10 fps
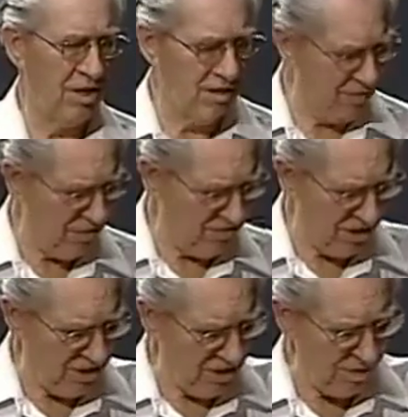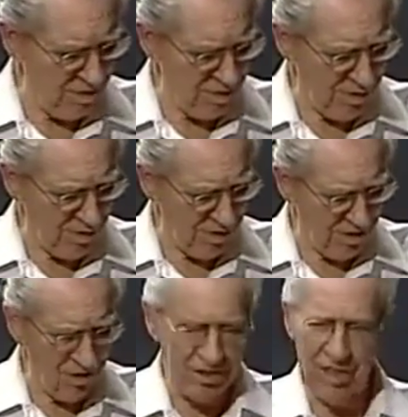Even if they did remember the
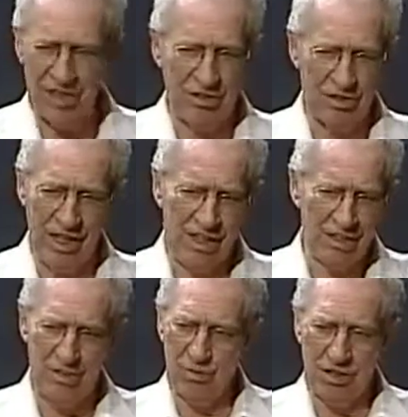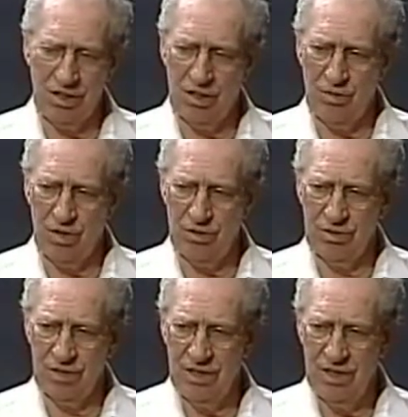details, that isn't what they
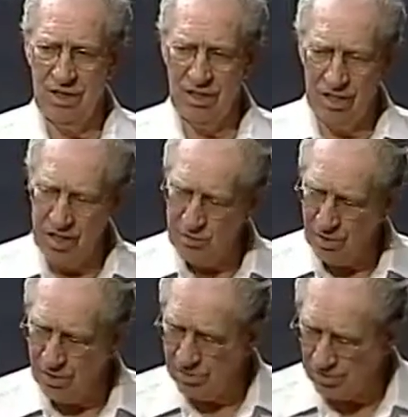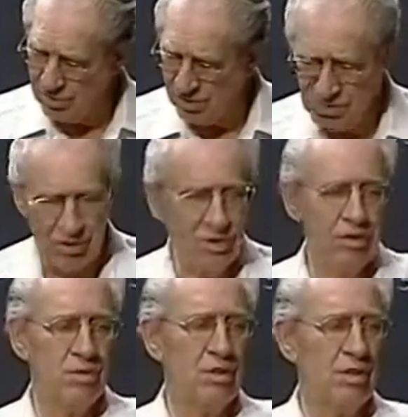wrote. They wrote what the Holy
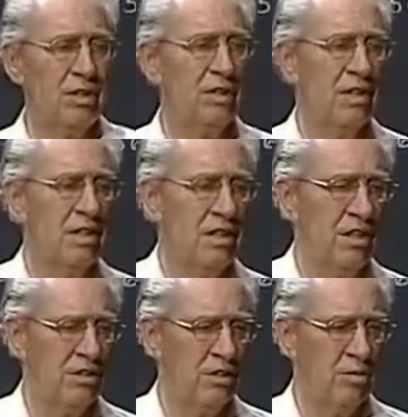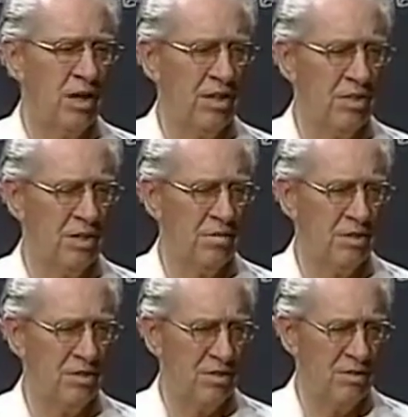Spirit inspired them
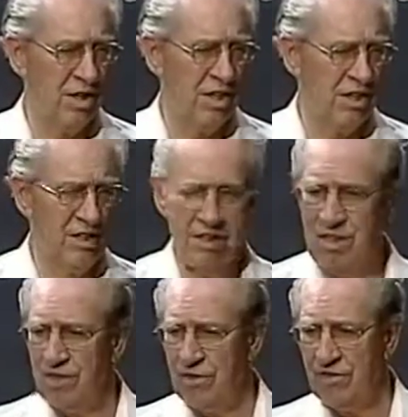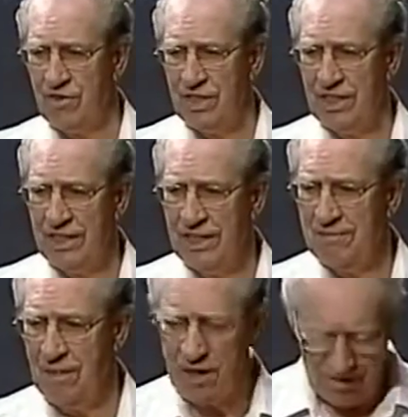to write. Never forget
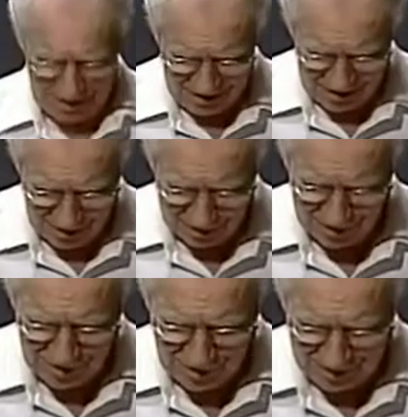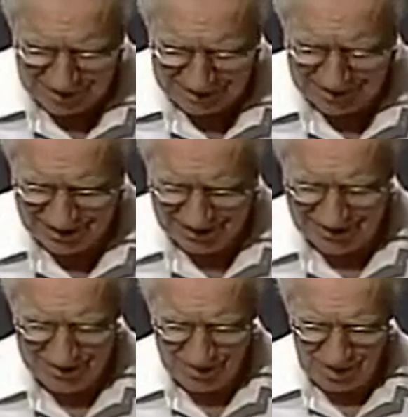that. All right, now we'll drop back in
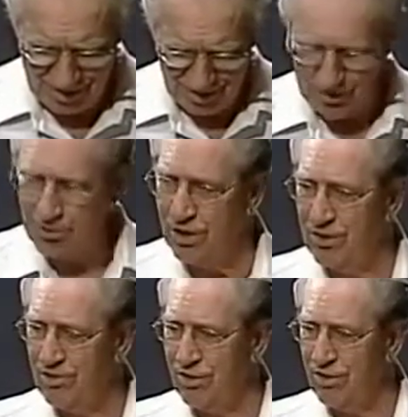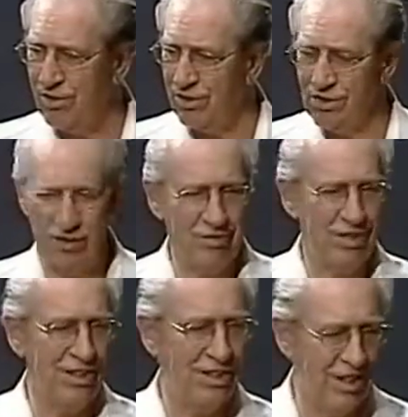at Matthew 24, verse
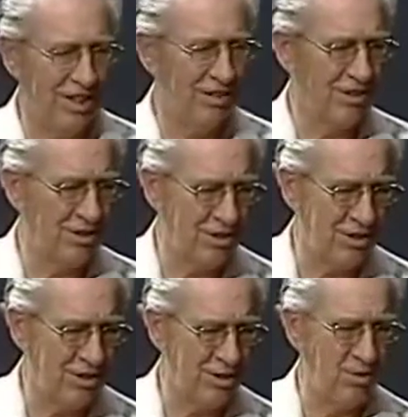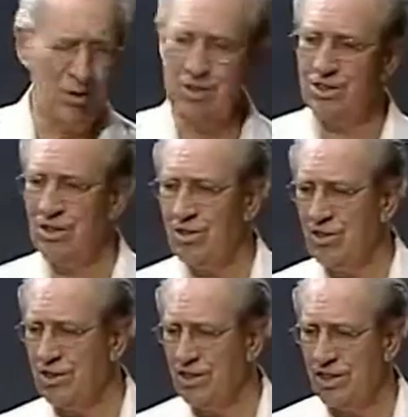15. Yes, this is the words of the
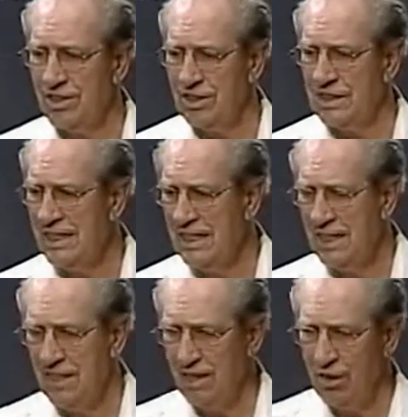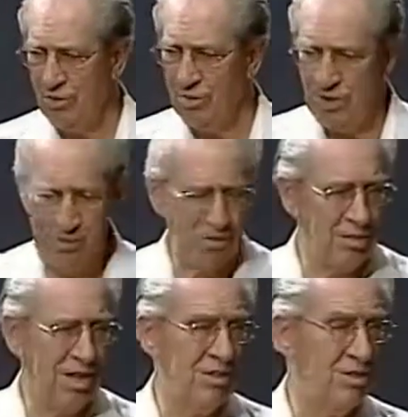Lord Jesus. And remember,
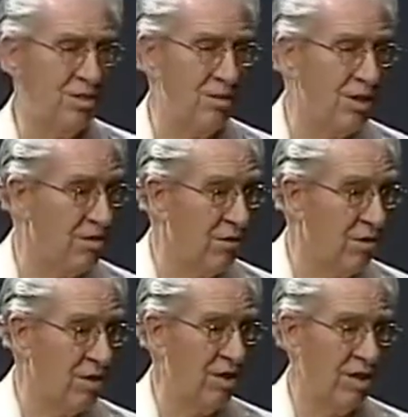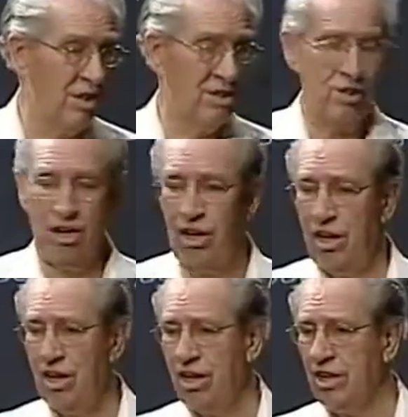Matthew 24 is
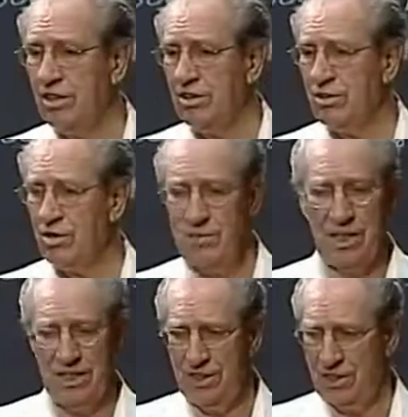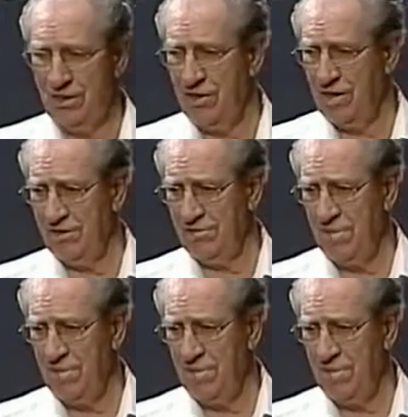all tribulation ground.